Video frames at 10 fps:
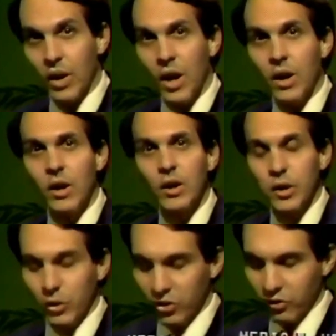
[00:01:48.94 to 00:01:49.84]

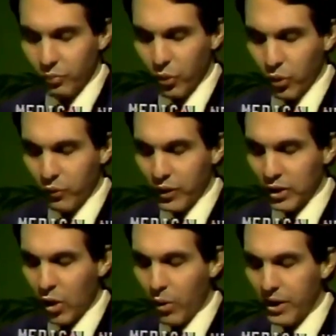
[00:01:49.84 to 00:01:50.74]
Conclusive proof that
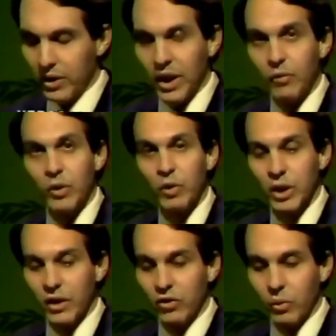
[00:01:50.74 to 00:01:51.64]
lowering the level of
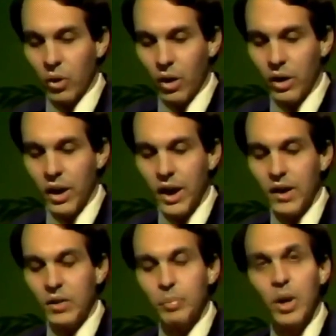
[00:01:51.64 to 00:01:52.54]
cholesterol
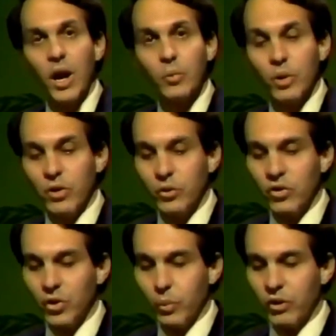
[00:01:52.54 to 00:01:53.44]
in the blood
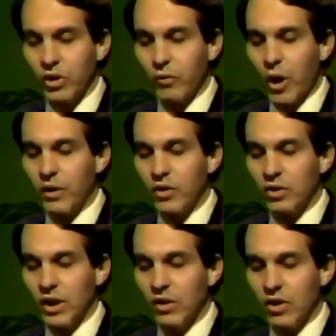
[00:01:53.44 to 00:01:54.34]
reduces the risk of heart
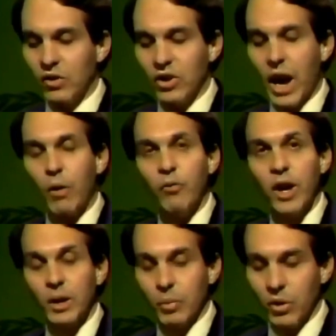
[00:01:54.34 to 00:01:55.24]
disease is now
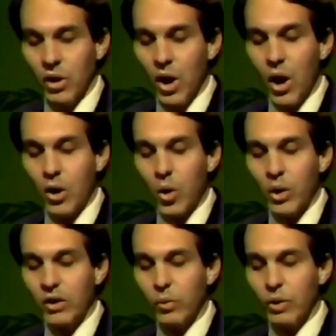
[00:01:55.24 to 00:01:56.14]
available,
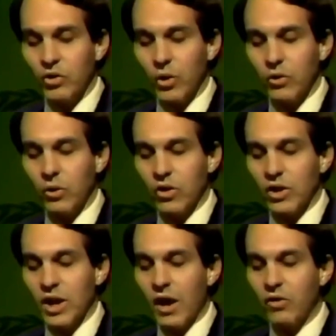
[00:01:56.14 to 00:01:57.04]
according to researchers at the
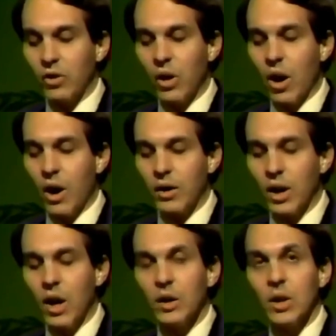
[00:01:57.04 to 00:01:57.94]
National Heart,
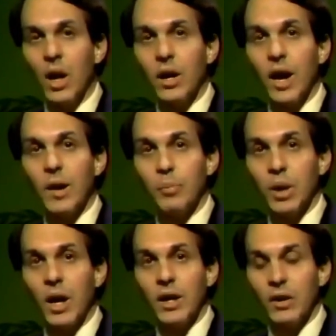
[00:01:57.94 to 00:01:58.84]
Lung, and
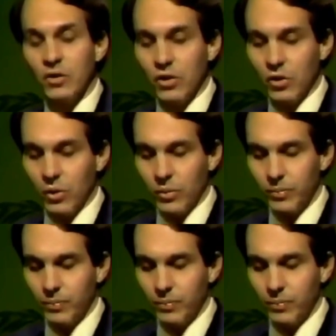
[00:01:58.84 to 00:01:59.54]
Blood Institute.